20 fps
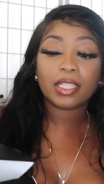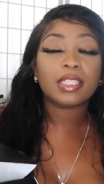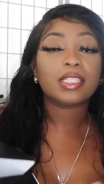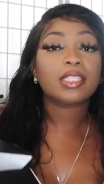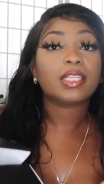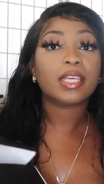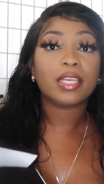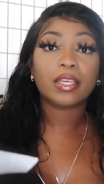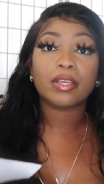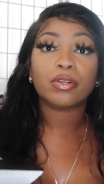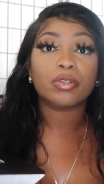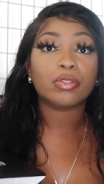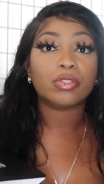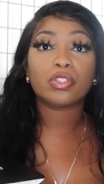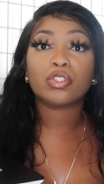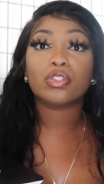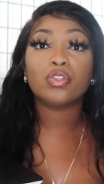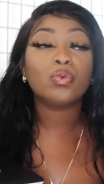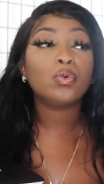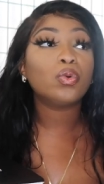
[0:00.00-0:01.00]
these
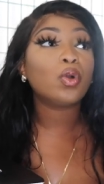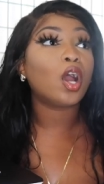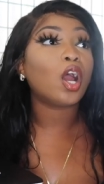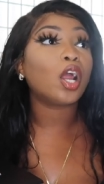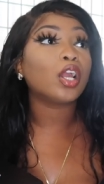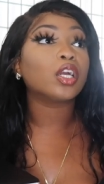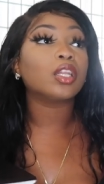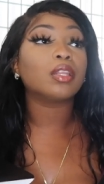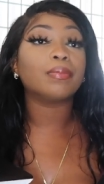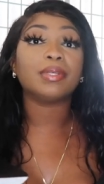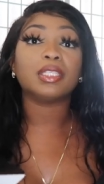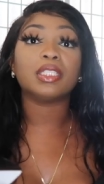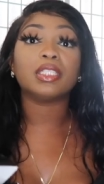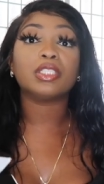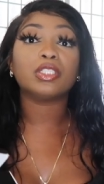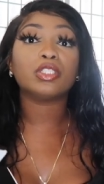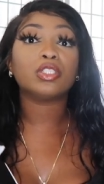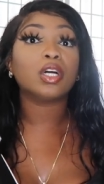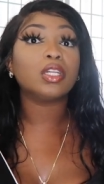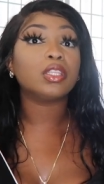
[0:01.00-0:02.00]
heels you are gonna be
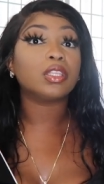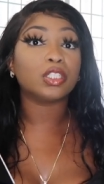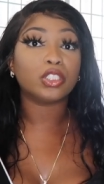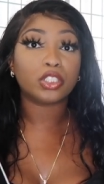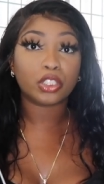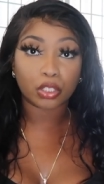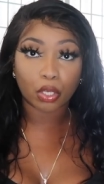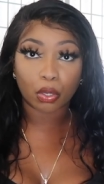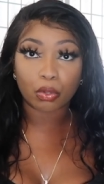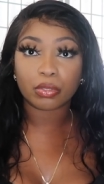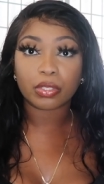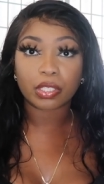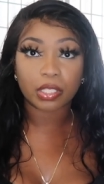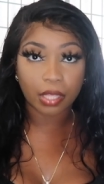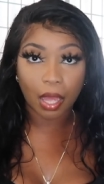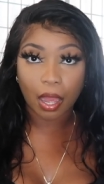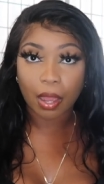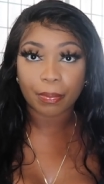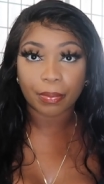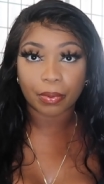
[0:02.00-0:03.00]
the
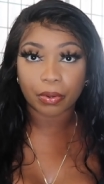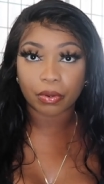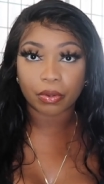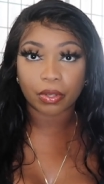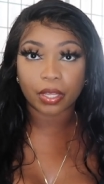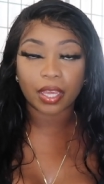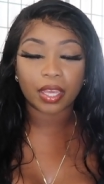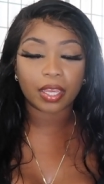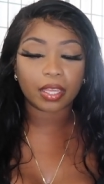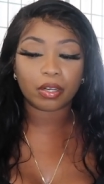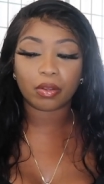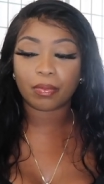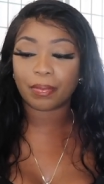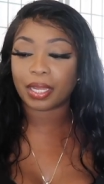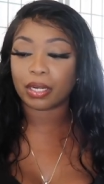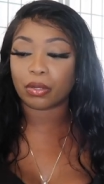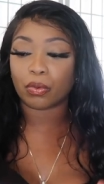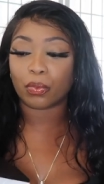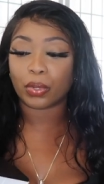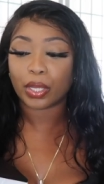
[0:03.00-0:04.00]
showstopper okay no
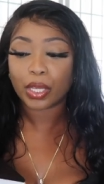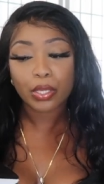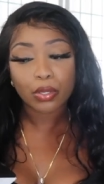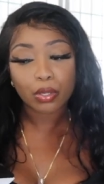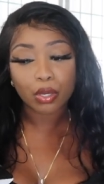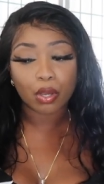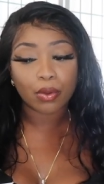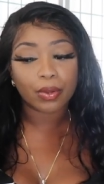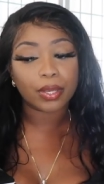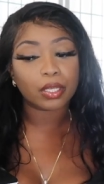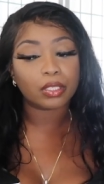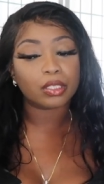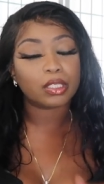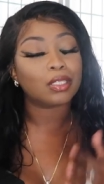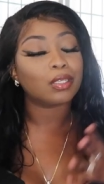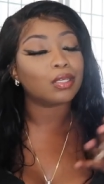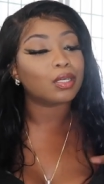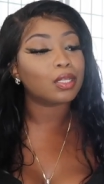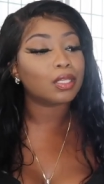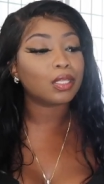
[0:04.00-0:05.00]
matter where you're going
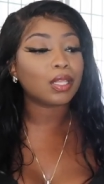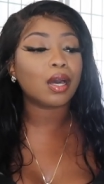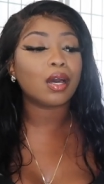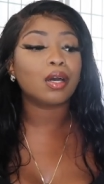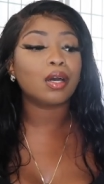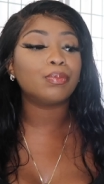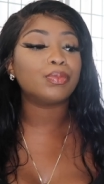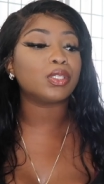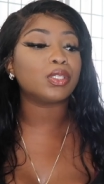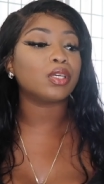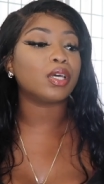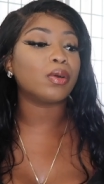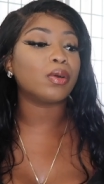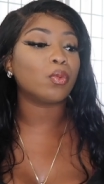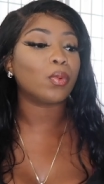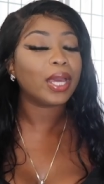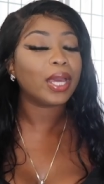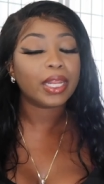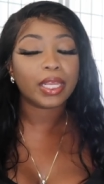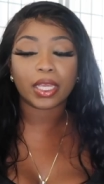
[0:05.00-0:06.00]
to the club to a
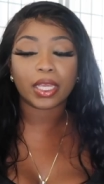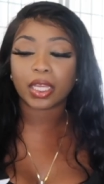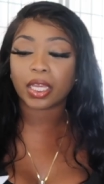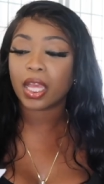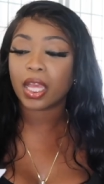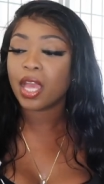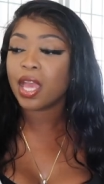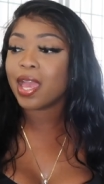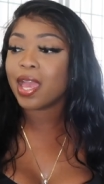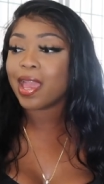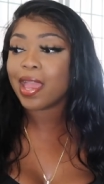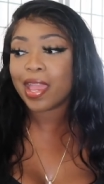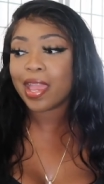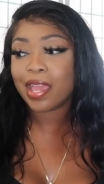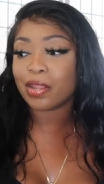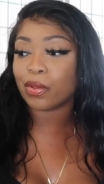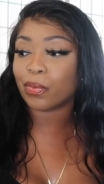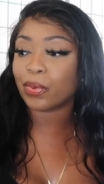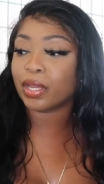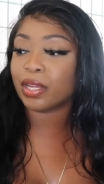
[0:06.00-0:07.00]
wedding
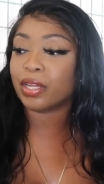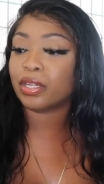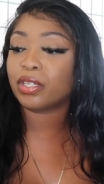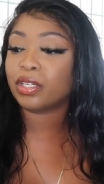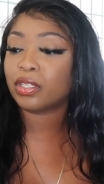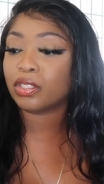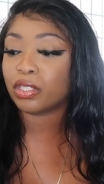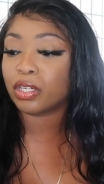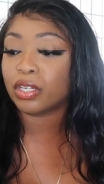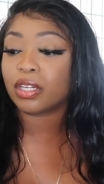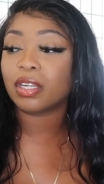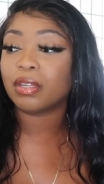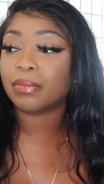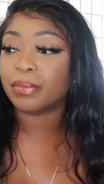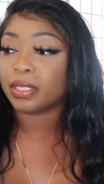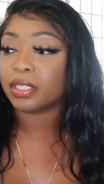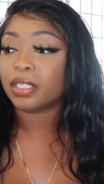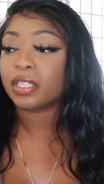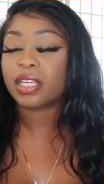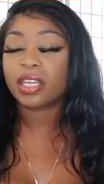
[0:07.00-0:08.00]
anywhere you're gonna
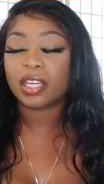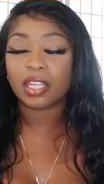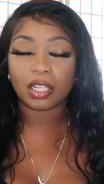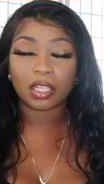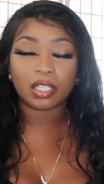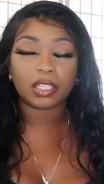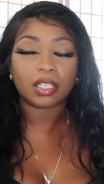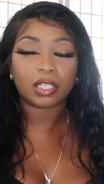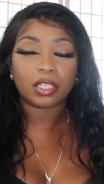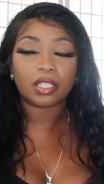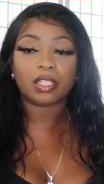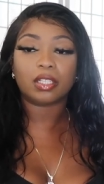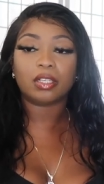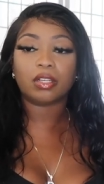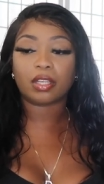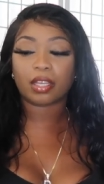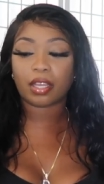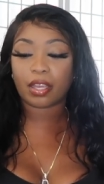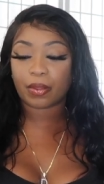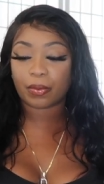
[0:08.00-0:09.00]
be killing it
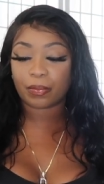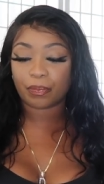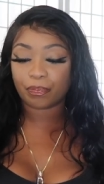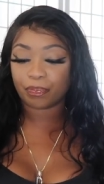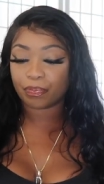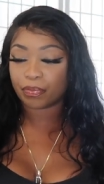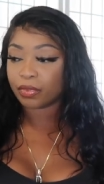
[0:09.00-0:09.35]
okay